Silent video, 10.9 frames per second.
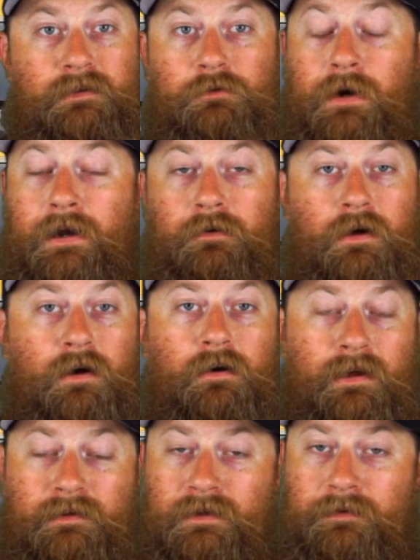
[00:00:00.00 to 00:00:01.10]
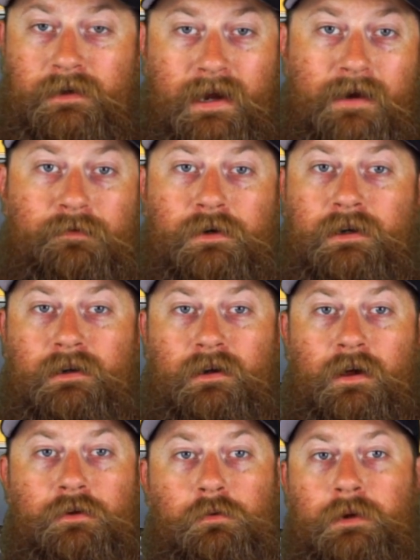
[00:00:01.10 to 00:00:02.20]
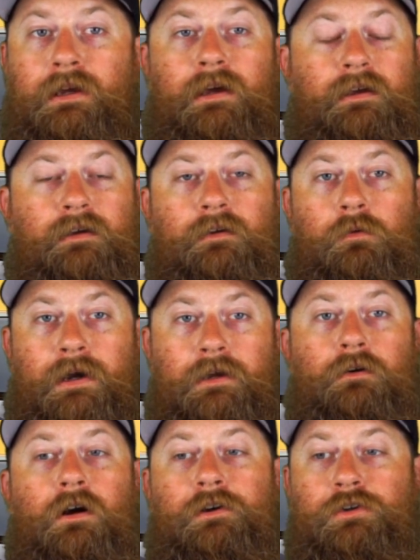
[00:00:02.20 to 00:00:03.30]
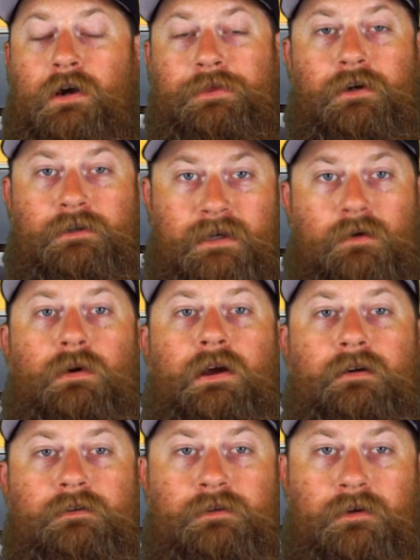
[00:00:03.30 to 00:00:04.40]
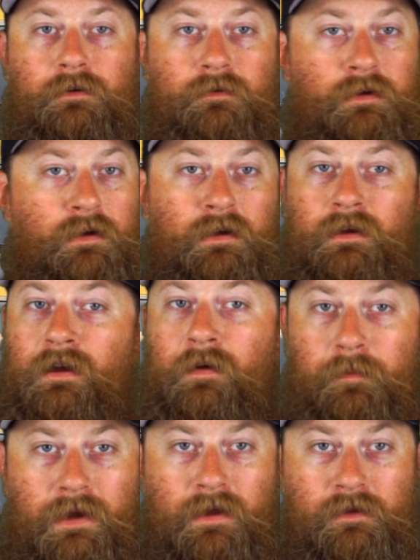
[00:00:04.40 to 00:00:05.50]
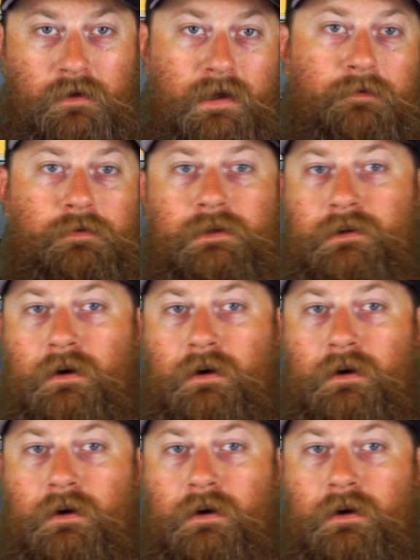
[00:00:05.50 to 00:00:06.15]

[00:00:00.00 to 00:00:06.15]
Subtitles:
These radial cars, it seems like every other weekend, radial cars are out there setting records, so be on the lookout for these